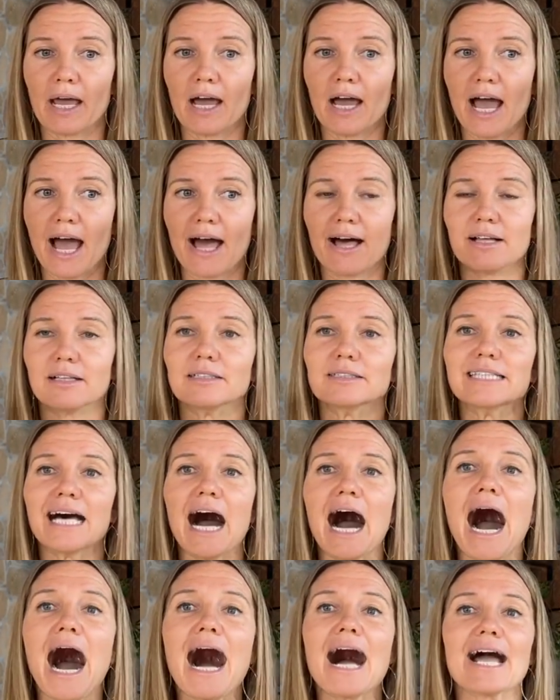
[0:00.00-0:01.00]
held
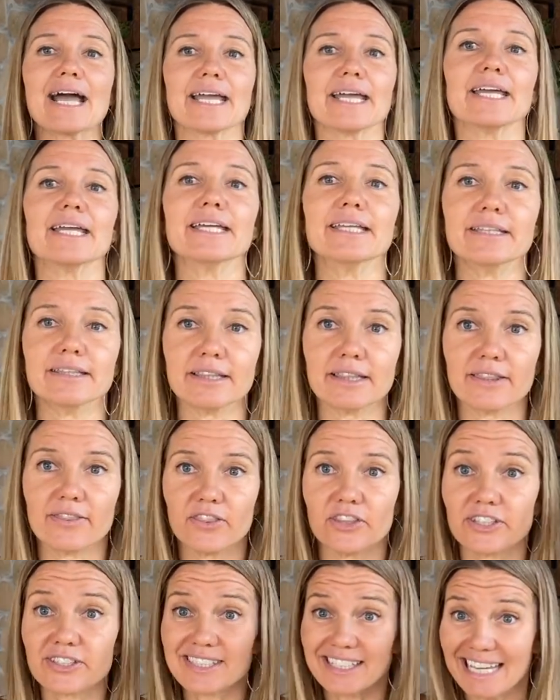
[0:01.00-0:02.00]
high in
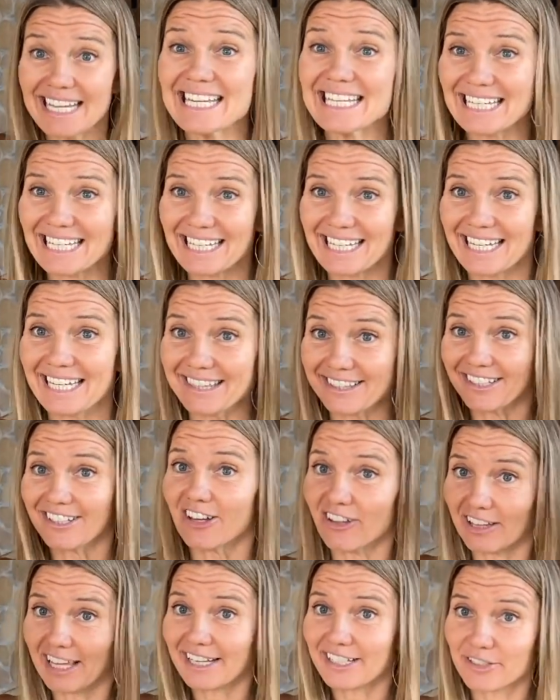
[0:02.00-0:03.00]
the psyche, in the
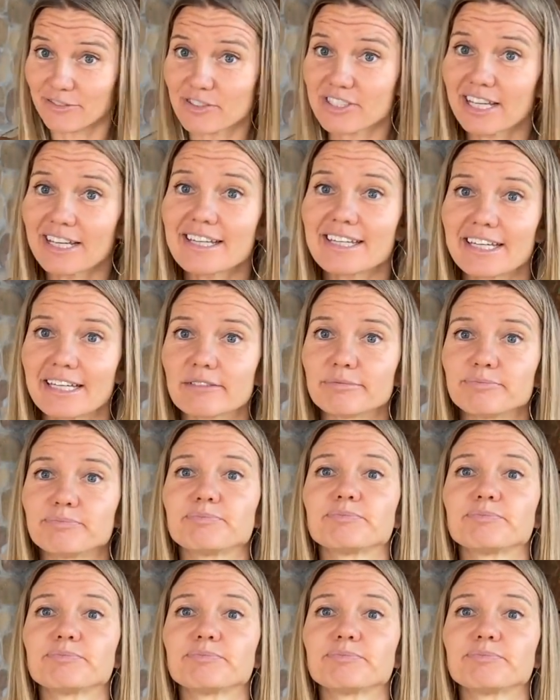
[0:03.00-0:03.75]
collective psyche.